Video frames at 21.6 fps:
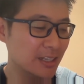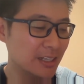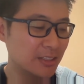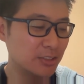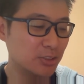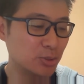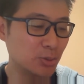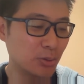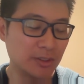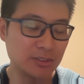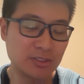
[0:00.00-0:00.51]

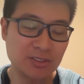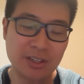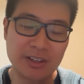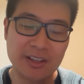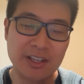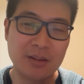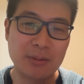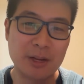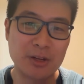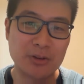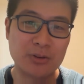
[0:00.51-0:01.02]
starting
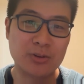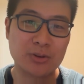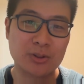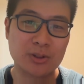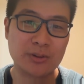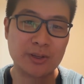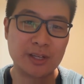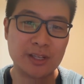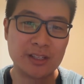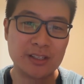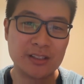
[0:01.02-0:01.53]
a medical
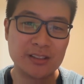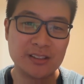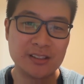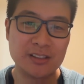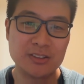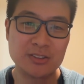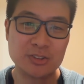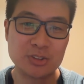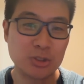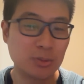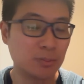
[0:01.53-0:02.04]
career,
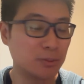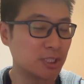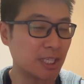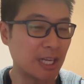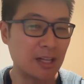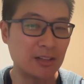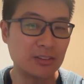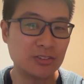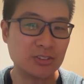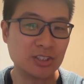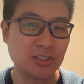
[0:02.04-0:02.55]
super
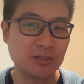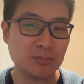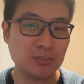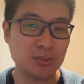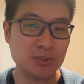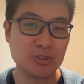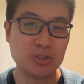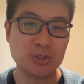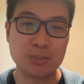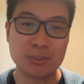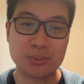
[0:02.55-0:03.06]
challenging, but
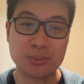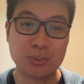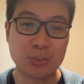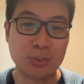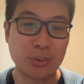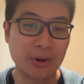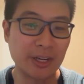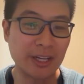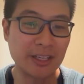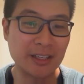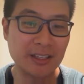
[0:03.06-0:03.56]
super
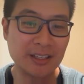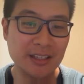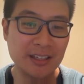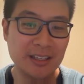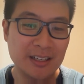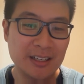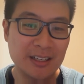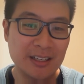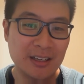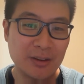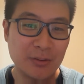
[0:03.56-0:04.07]
rewarding.
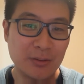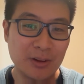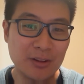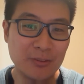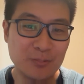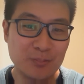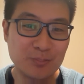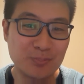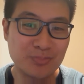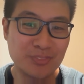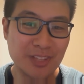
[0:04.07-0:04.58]

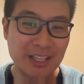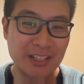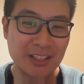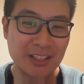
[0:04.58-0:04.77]
Well, thank